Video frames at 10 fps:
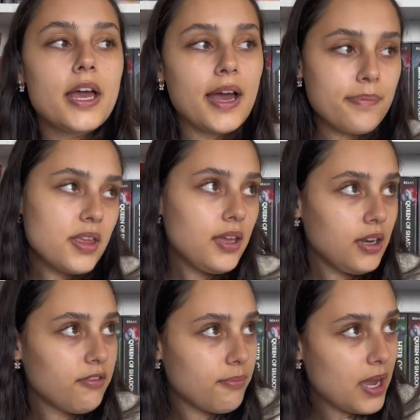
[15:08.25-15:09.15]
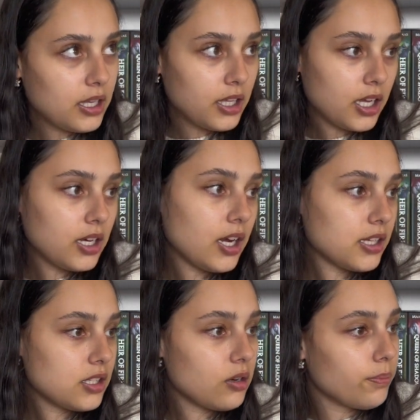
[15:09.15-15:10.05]
I'm thinking of making like a
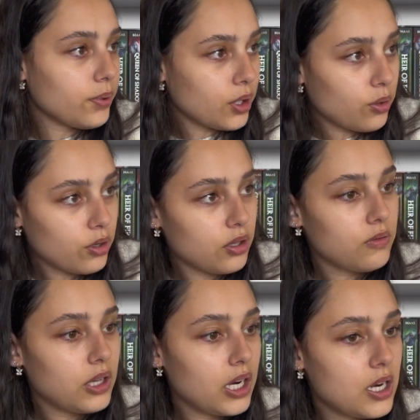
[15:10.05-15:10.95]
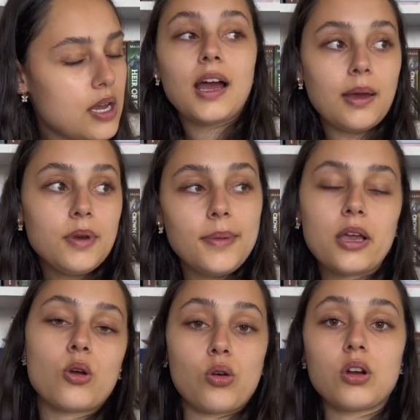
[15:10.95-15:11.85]
nice little book corner over there. I'm gonna make
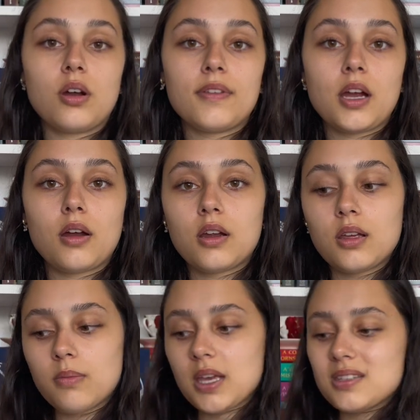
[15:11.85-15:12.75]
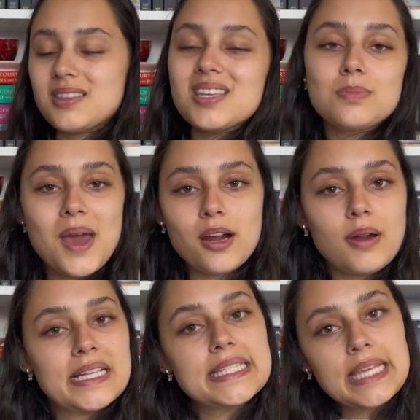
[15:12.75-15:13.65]
a corner over there because this
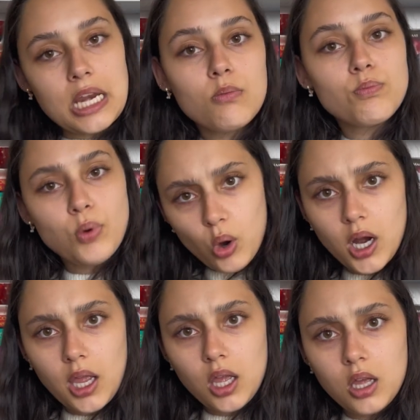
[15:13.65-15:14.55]
background is getting boring.